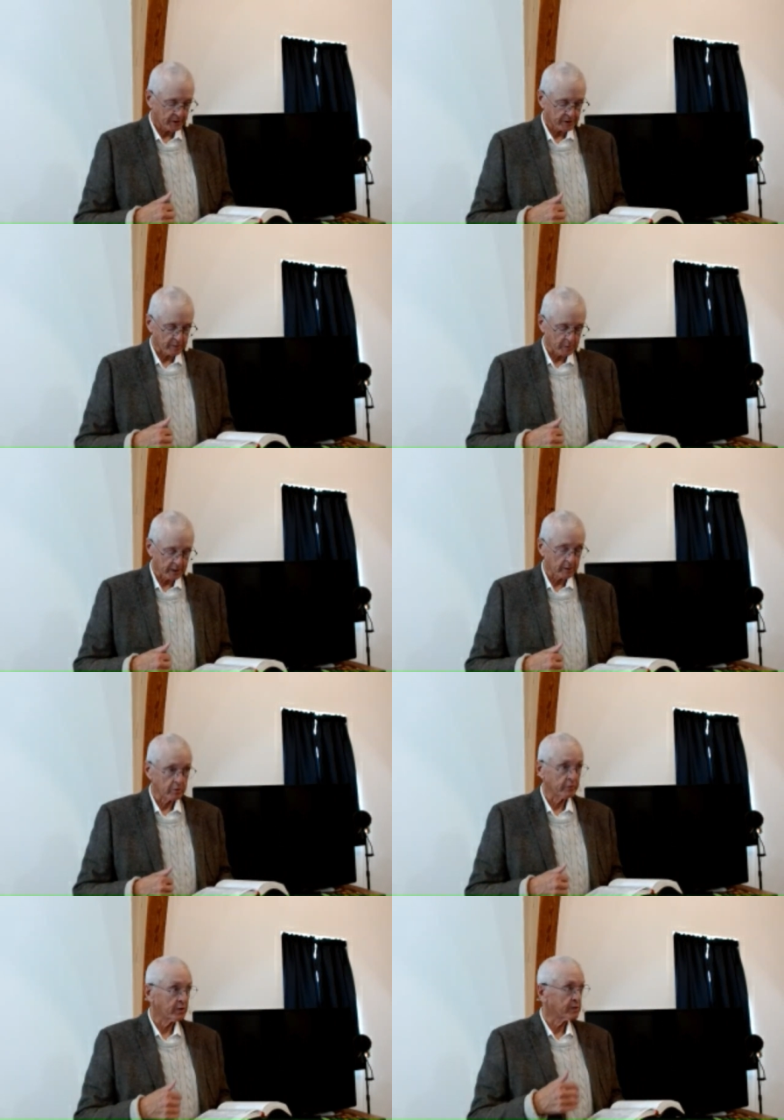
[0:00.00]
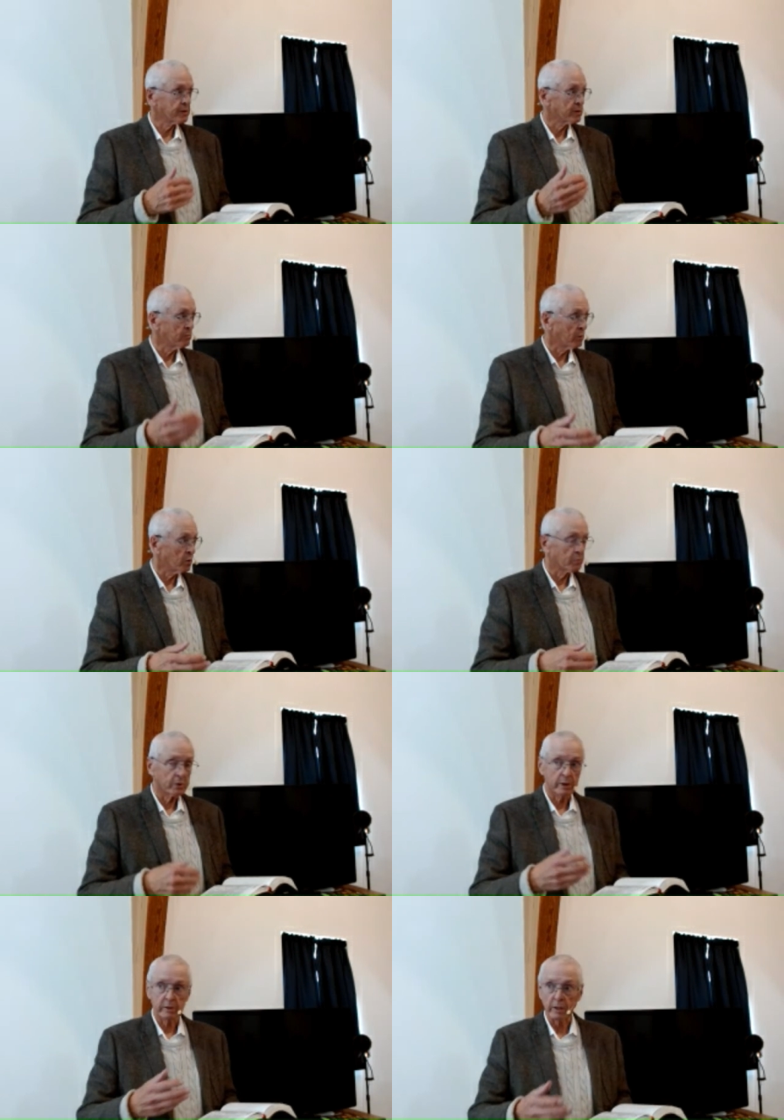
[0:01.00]
Testament. I don't know if yours is in bold
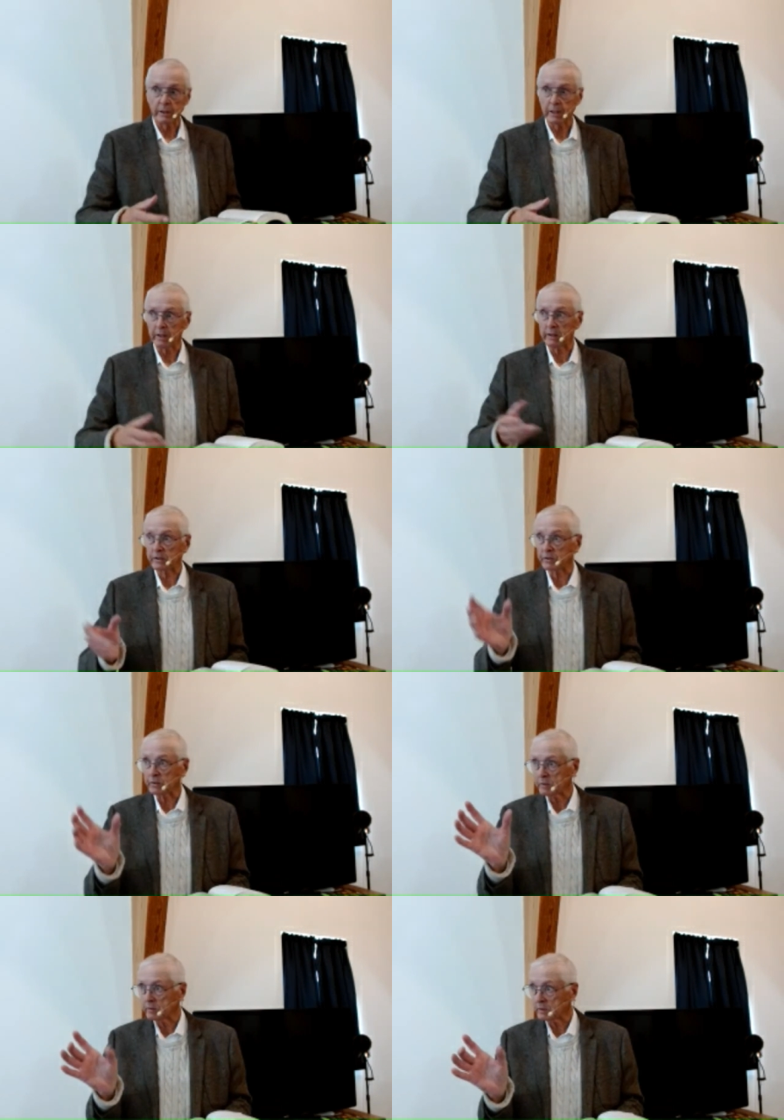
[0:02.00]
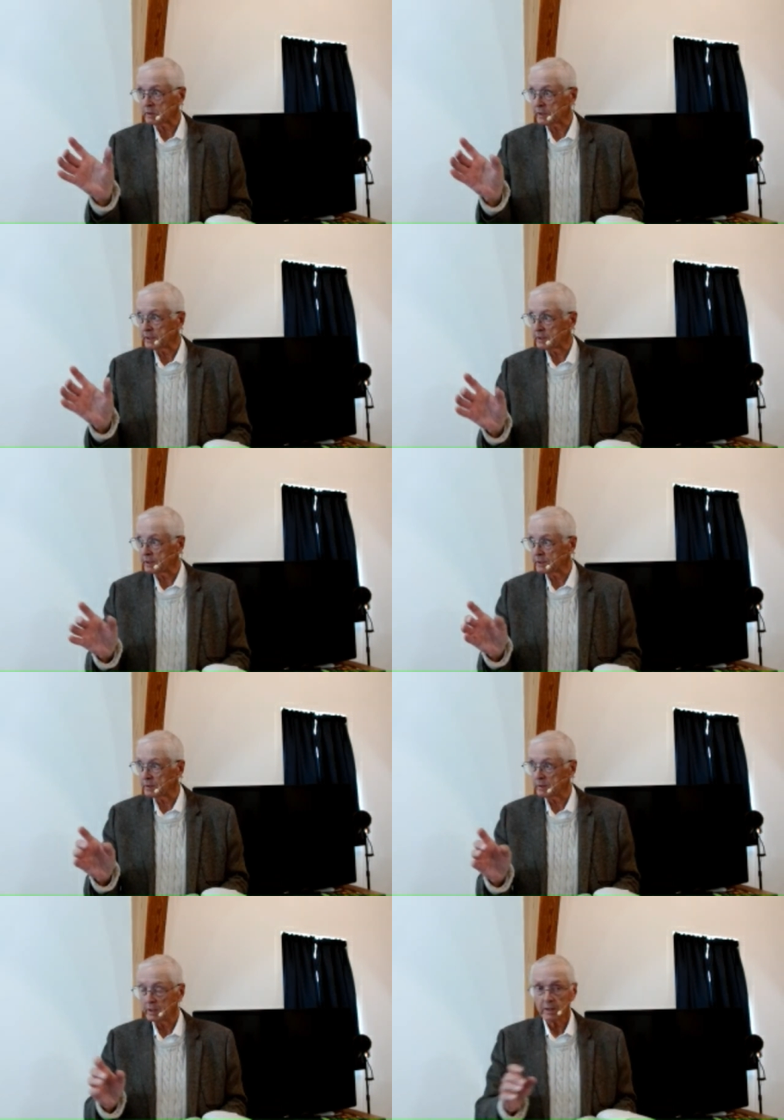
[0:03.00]
print or italics or uh,
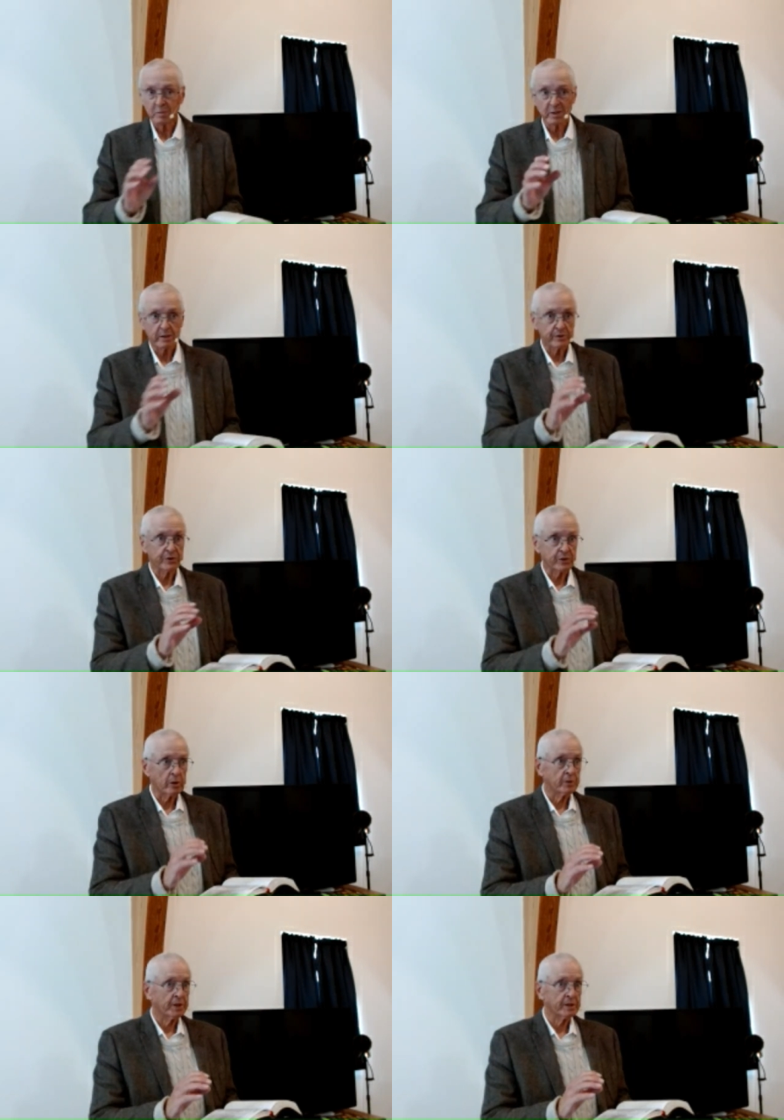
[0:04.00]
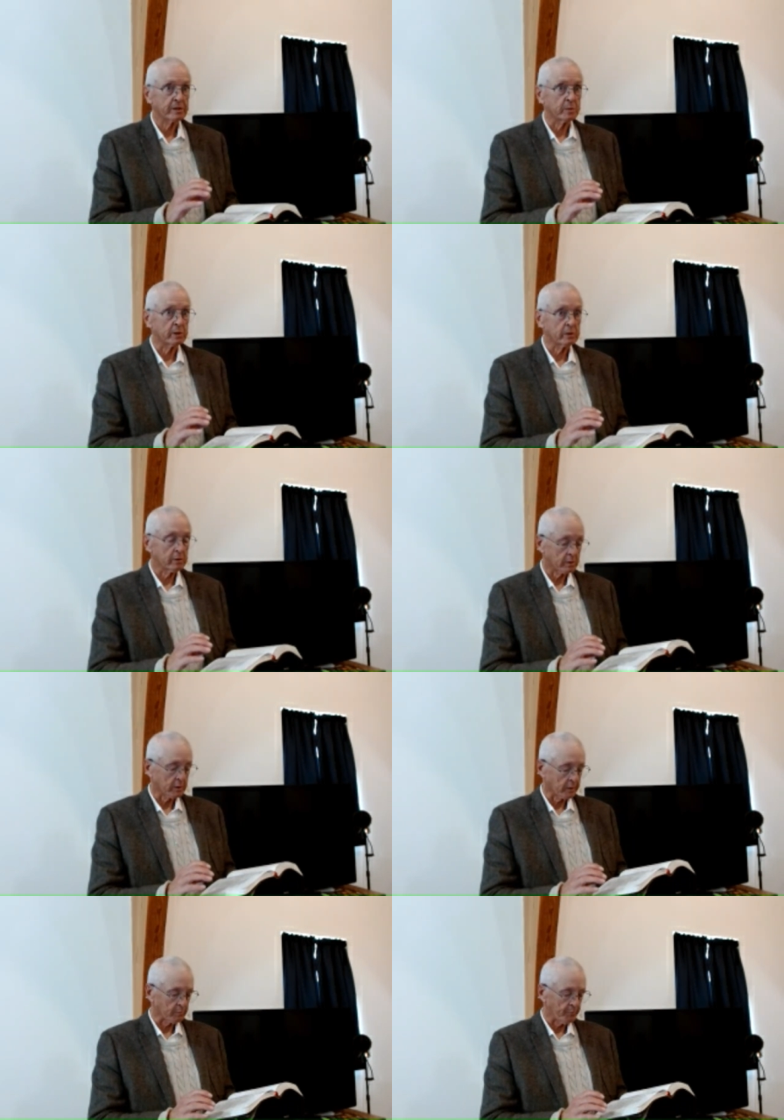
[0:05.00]
indented, but this is an Old Testament
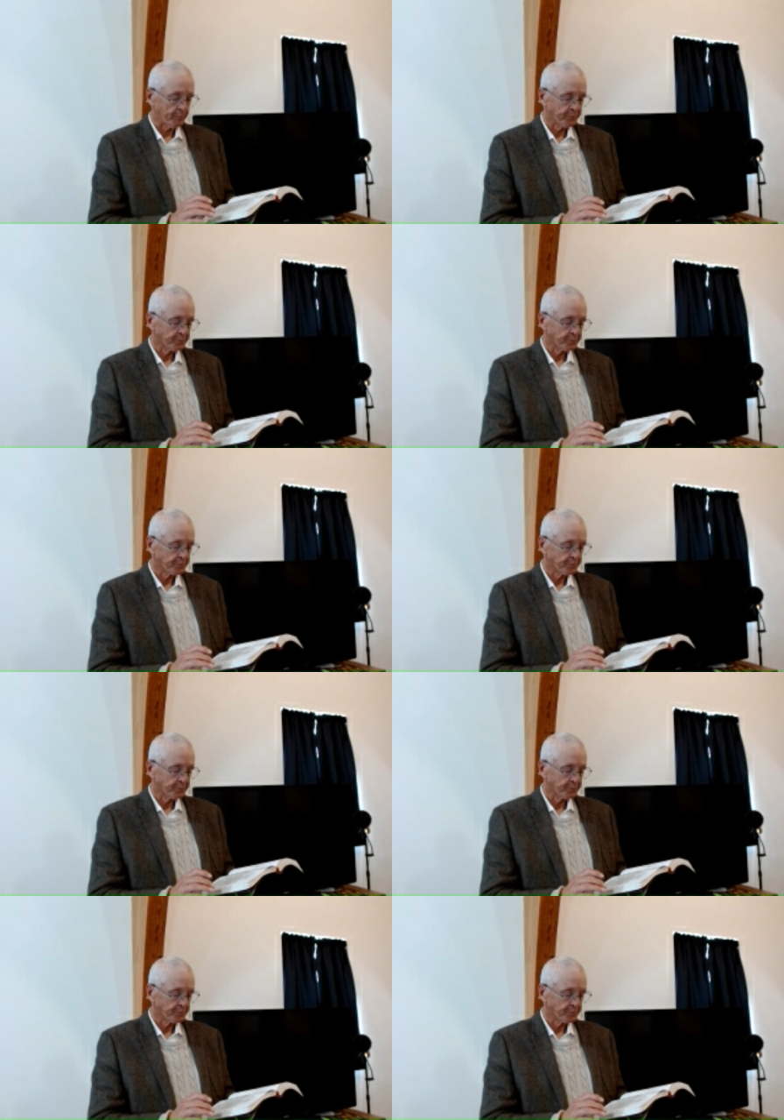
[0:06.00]
um,